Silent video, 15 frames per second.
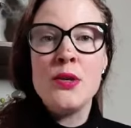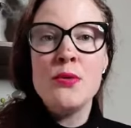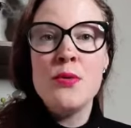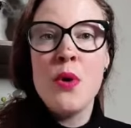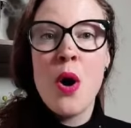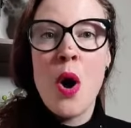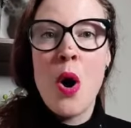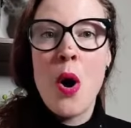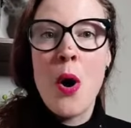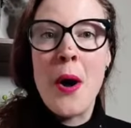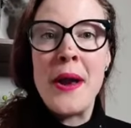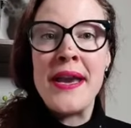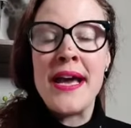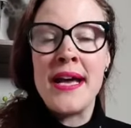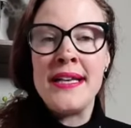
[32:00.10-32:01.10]
do
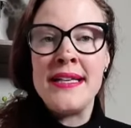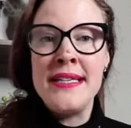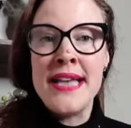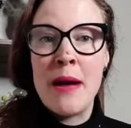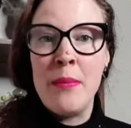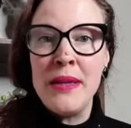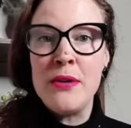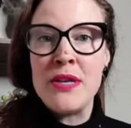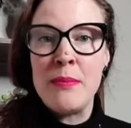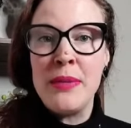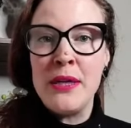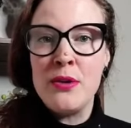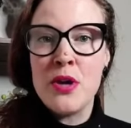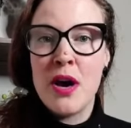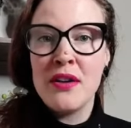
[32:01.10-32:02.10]
on
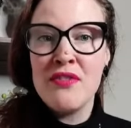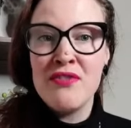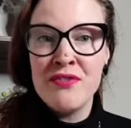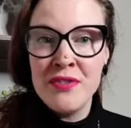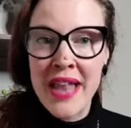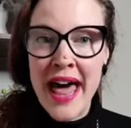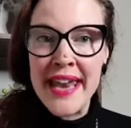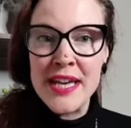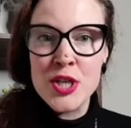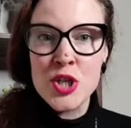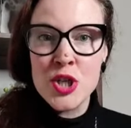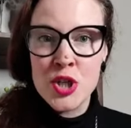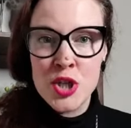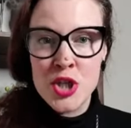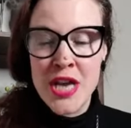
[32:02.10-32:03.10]

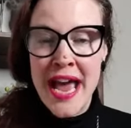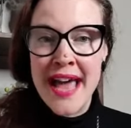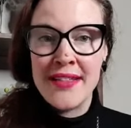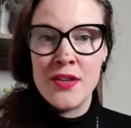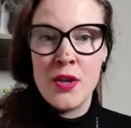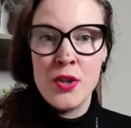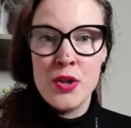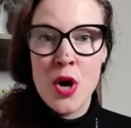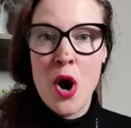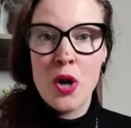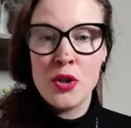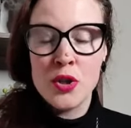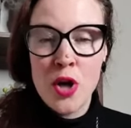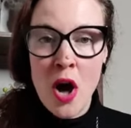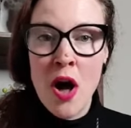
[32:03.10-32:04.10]

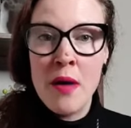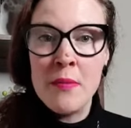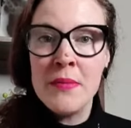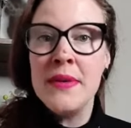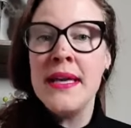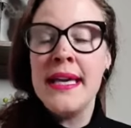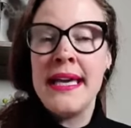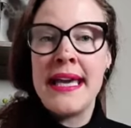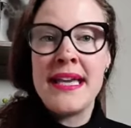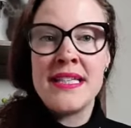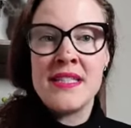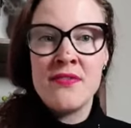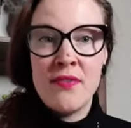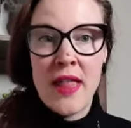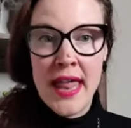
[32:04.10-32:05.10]
www.flourishchat.com
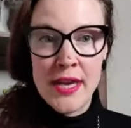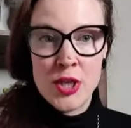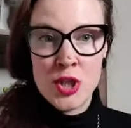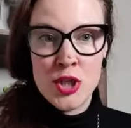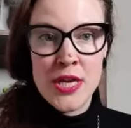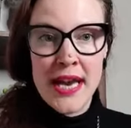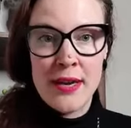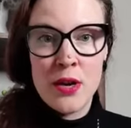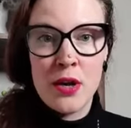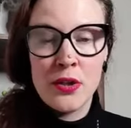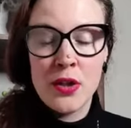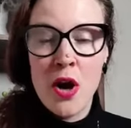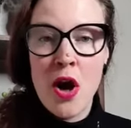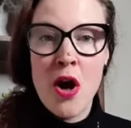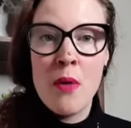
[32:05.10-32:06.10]
is
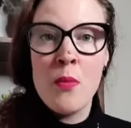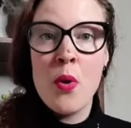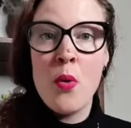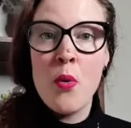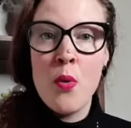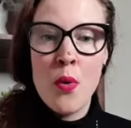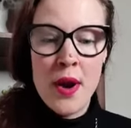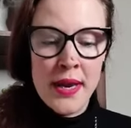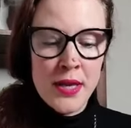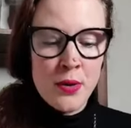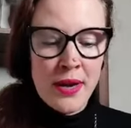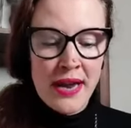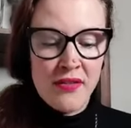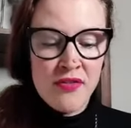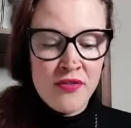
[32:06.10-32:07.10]
flourishchat.com or you
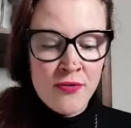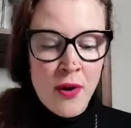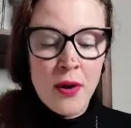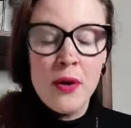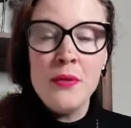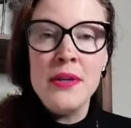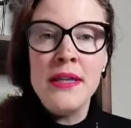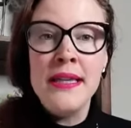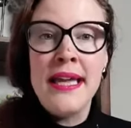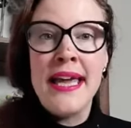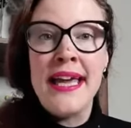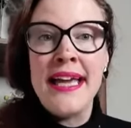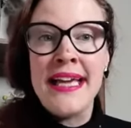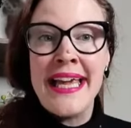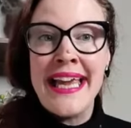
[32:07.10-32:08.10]
can follow the
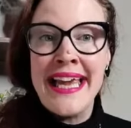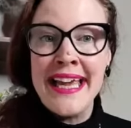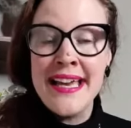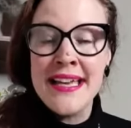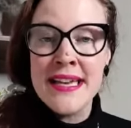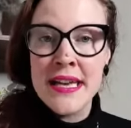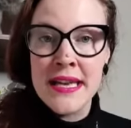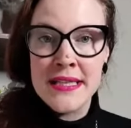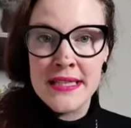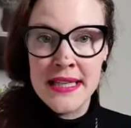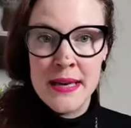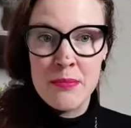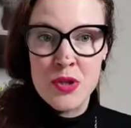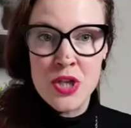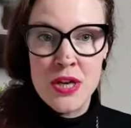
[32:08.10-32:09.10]
link in the
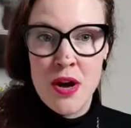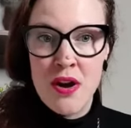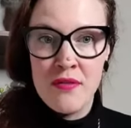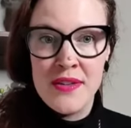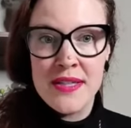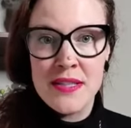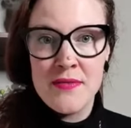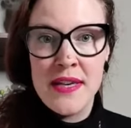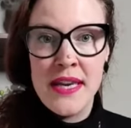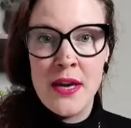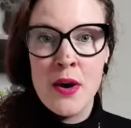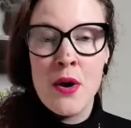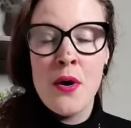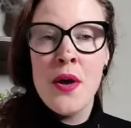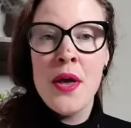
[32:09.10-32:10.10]
description of this
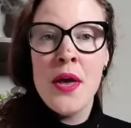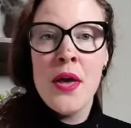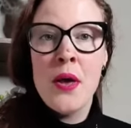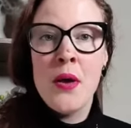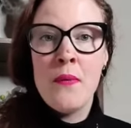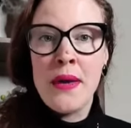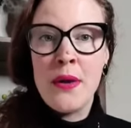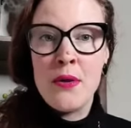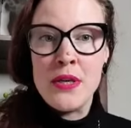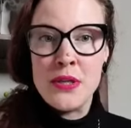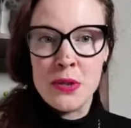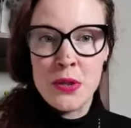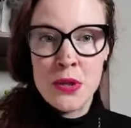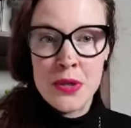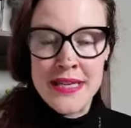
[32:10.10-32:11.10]
video we're going to
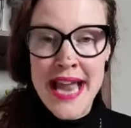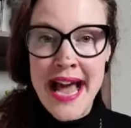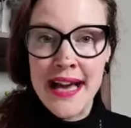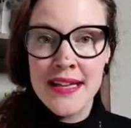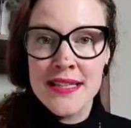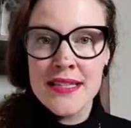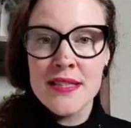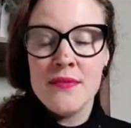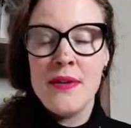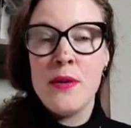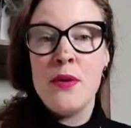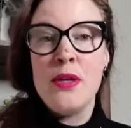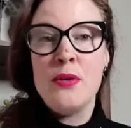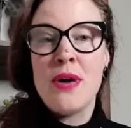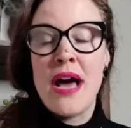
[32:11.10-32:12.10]
connect. We're
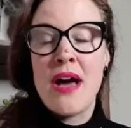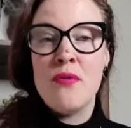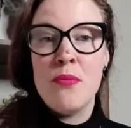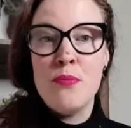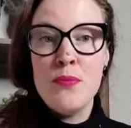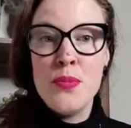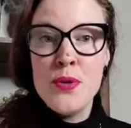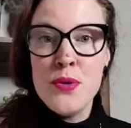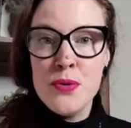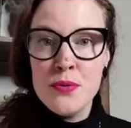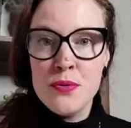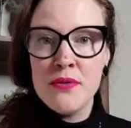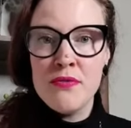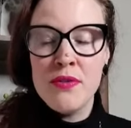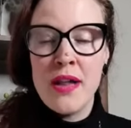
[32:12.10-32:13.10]
going to have a
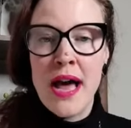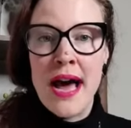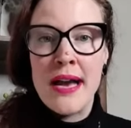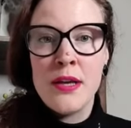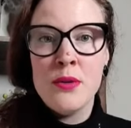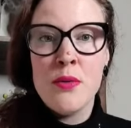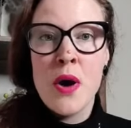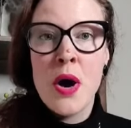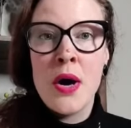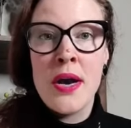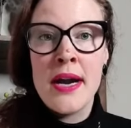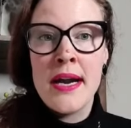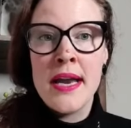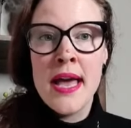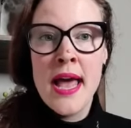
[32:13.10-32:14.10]
beautiful heart to
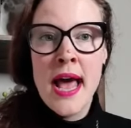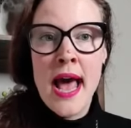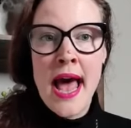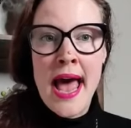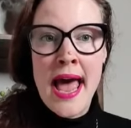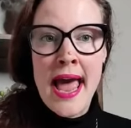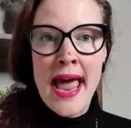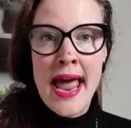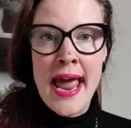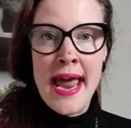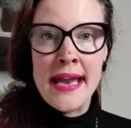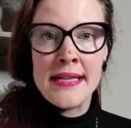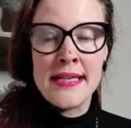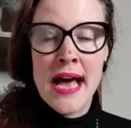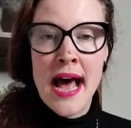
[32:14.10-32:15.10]
heart.
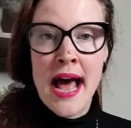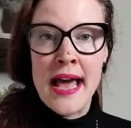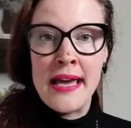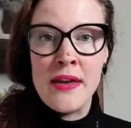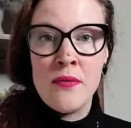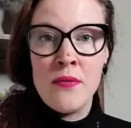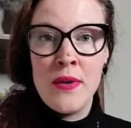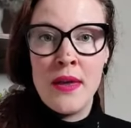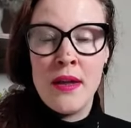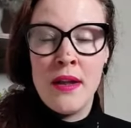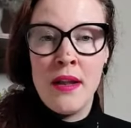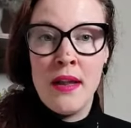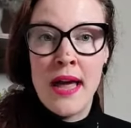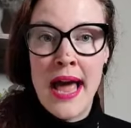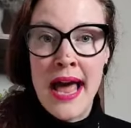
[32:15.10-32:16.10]
And I
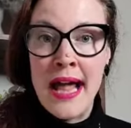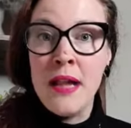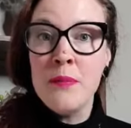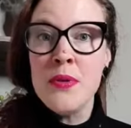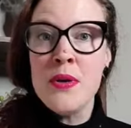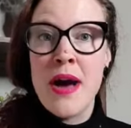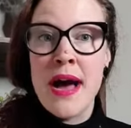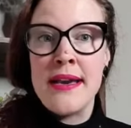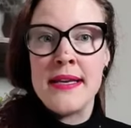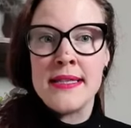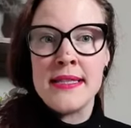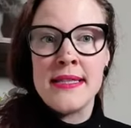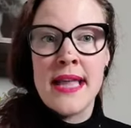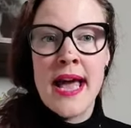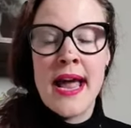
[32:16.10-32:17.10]
will help you
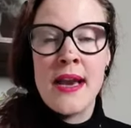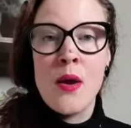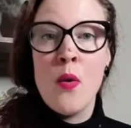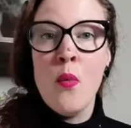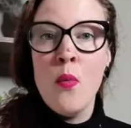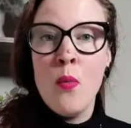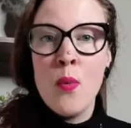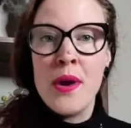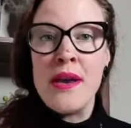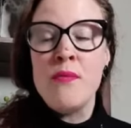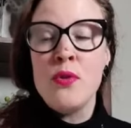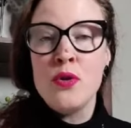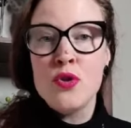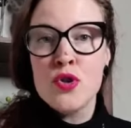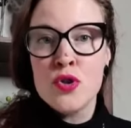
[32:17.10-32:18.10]
understand what it
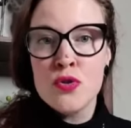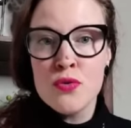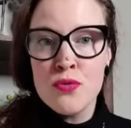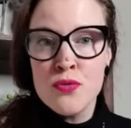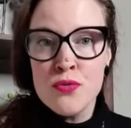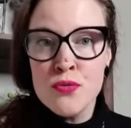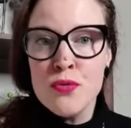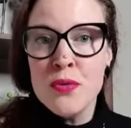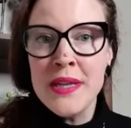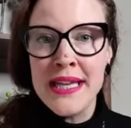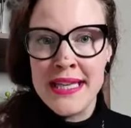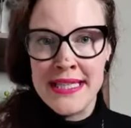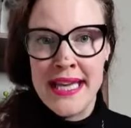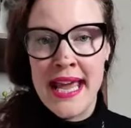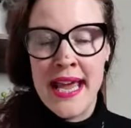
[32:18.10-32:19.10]
would
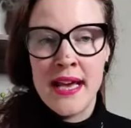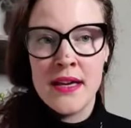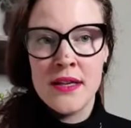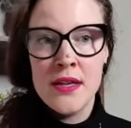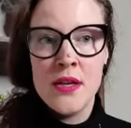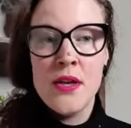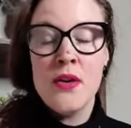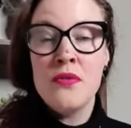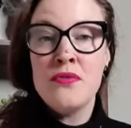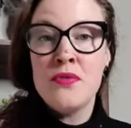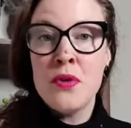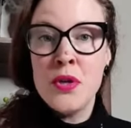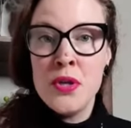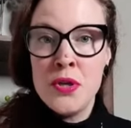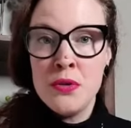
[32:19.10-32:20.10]
truly take for
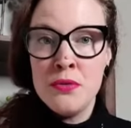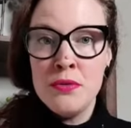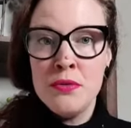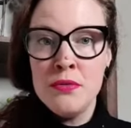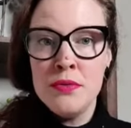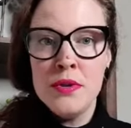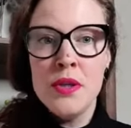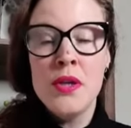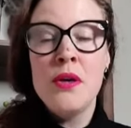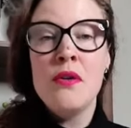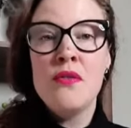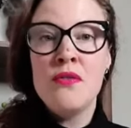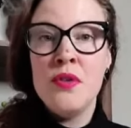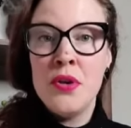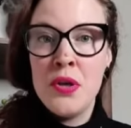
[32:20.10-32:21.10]
you,
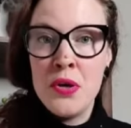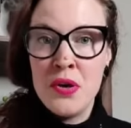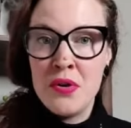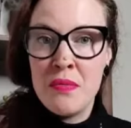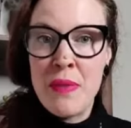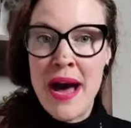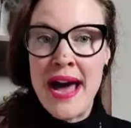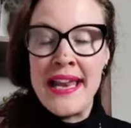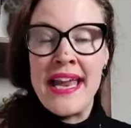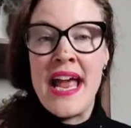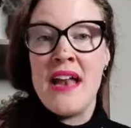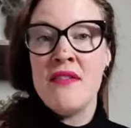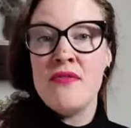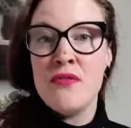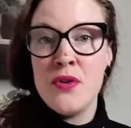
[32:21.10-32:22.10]
for your body,
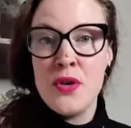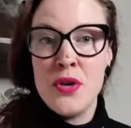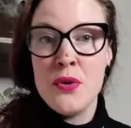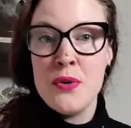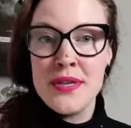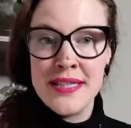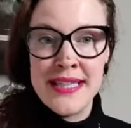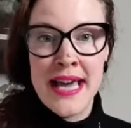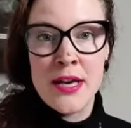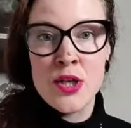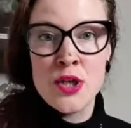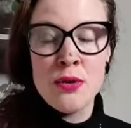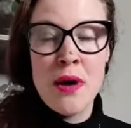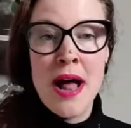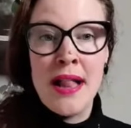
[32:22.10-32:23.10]
and for your
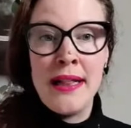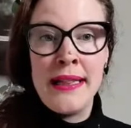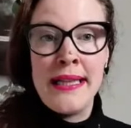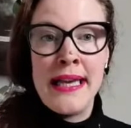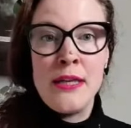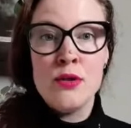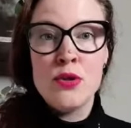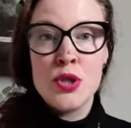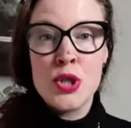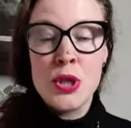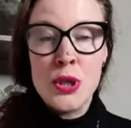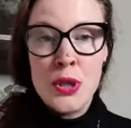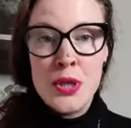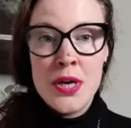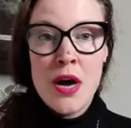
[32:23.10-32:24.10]
sexuality to
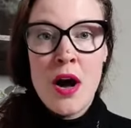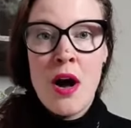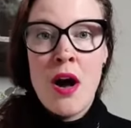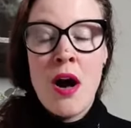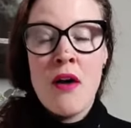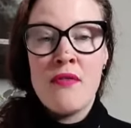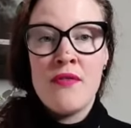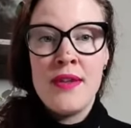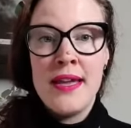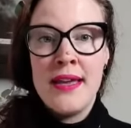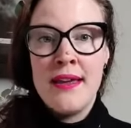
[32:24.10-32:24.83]
turn off